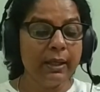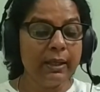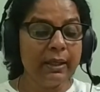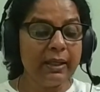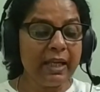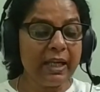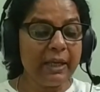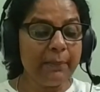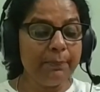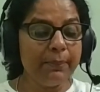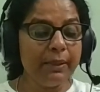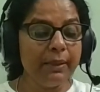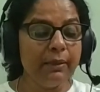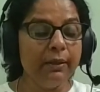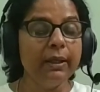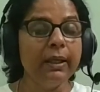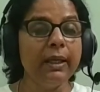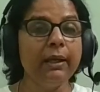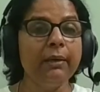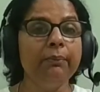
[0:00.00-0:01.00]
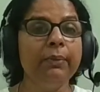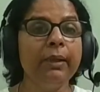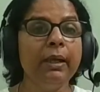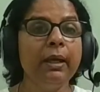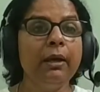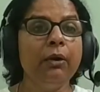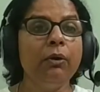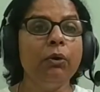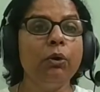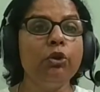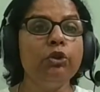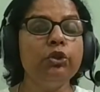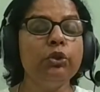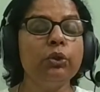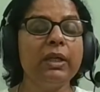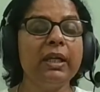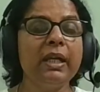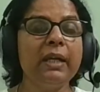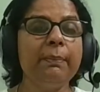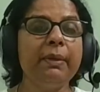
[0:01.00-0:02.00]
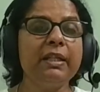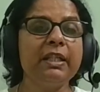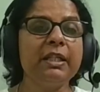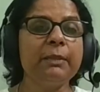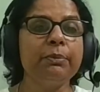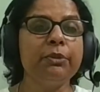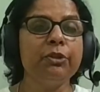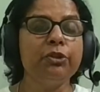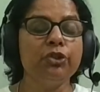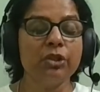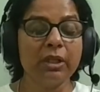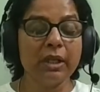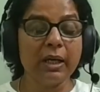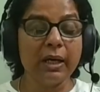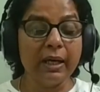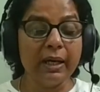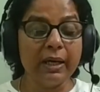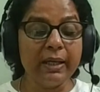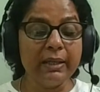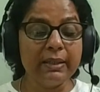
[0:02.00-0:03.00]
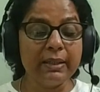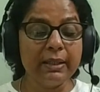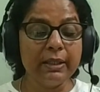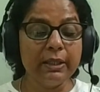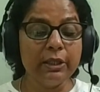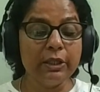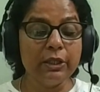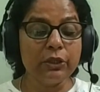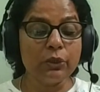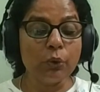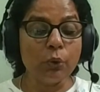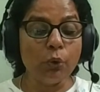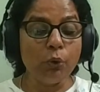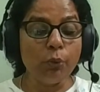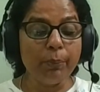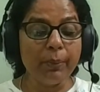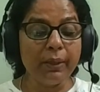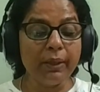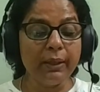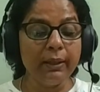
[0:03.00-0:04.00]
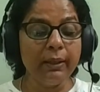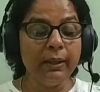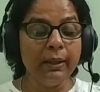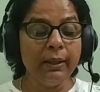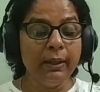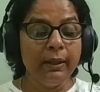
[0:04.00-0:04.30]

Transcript: keep learning also keep our spiritual eyes and ears open